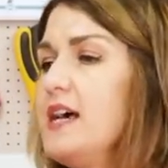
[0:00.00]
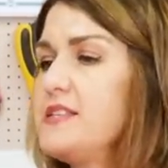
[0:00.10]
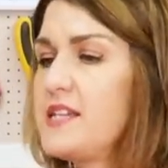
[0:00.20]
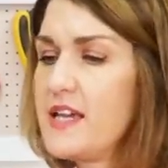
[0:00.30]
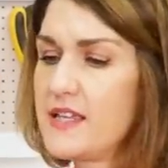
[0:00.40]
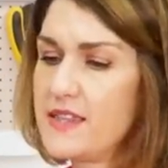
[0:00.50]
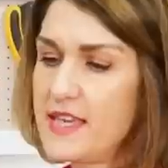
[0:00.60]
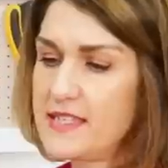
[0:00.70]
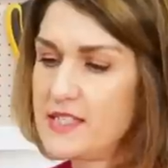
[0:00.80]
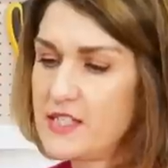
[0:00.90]
So
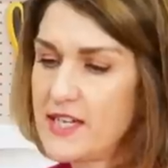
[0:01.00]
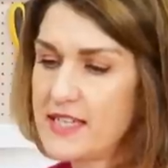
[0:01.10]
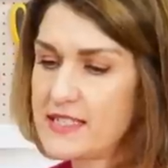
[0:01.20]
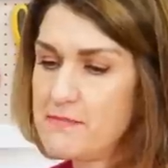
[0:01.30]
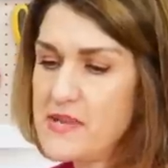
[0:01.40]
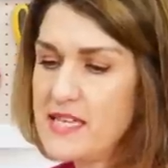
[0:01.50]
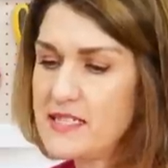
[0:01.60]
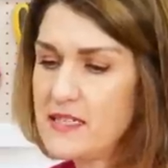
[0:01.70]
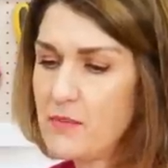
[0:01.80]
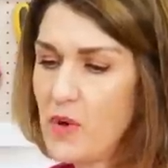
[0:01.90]
they suggest
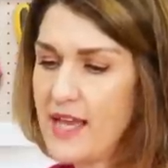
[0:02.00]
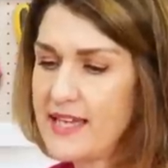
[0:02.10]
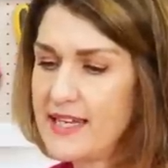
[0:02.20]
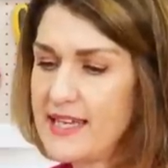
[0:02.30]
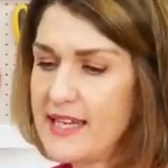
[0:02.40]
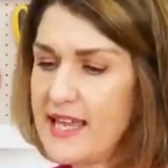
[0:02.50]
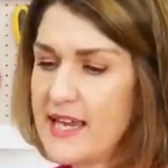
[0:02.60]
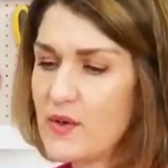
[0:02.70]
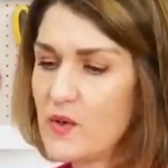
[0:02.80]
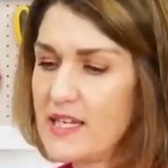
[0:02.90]
medium weight
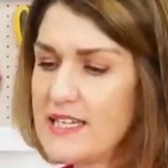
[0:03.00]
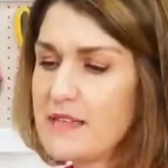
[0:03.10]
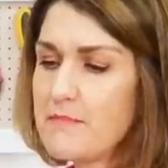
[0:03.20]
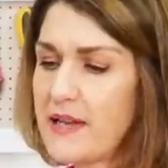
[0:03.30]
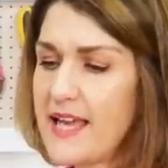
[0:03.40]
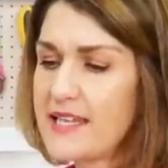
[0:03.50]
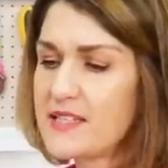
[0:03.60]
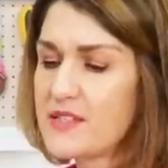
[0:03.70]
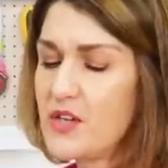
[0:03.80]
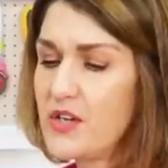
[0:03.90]
linen or linen
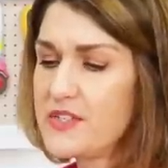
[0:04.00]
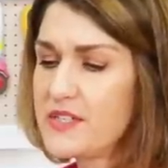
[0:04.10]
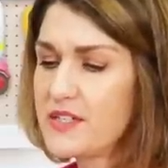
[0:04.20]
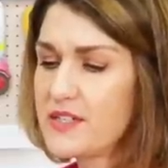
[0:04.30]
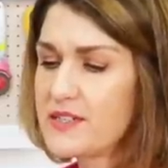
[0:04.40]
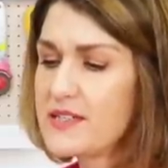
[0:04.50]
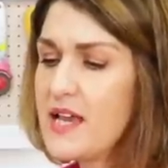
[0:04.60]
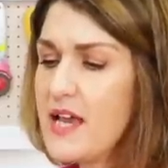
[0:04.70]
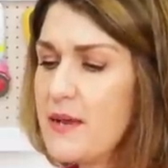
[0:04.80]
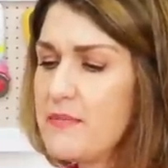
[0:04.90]
blends, cottons,
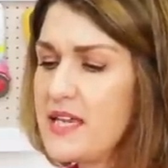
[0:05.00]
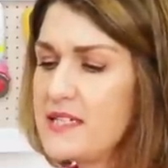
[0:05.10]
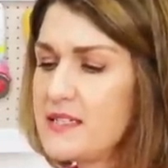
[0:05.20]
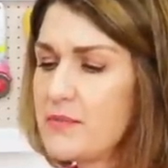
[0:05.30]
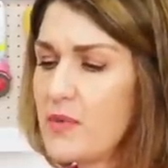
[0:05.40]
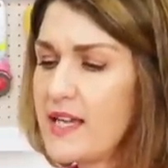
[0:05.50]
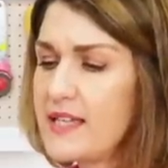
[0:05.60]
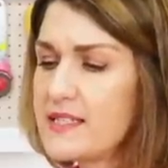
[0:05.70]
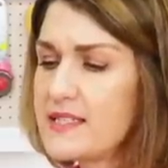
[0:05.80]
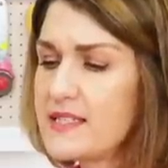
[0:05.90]
medium
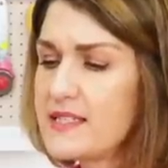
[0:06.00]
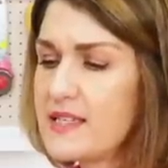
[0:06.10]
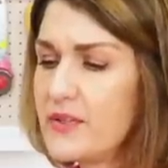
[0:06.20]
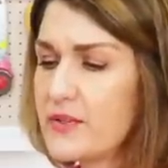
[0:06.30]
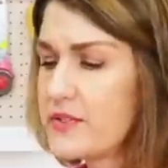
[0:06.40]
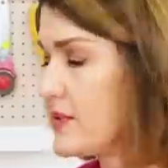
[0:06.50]
weight silks